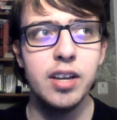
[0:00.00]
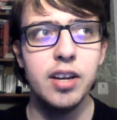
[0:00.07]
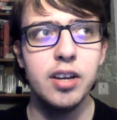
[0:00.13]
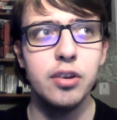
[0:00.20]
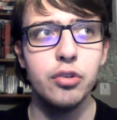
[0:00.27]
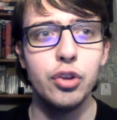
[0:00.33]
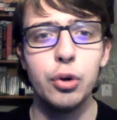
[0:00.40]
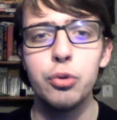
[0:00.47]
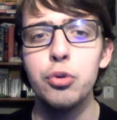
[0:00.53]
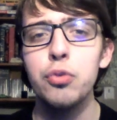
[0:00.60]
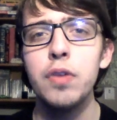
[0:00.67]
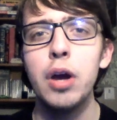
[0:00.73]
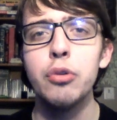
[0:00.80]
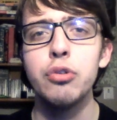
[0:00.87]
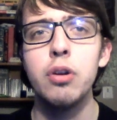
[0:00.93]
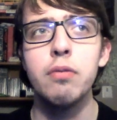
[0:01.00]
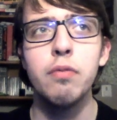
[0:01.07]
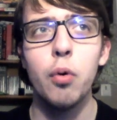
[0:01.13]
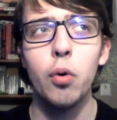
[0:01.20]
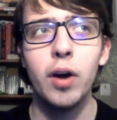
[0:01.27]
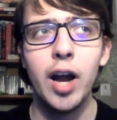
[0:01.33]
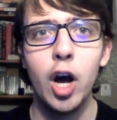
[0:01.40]
it is their
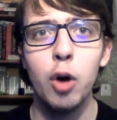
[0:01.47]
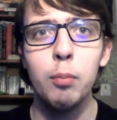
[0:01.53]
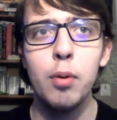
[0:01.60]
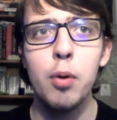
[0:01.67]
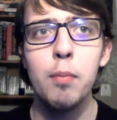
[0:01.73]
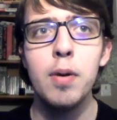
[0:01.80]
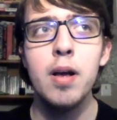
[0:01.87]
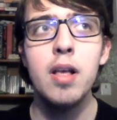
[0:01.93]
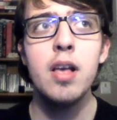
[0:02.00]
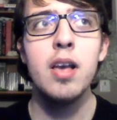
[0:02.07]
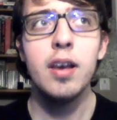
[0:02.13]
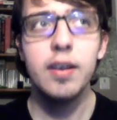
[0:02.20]
2004 album,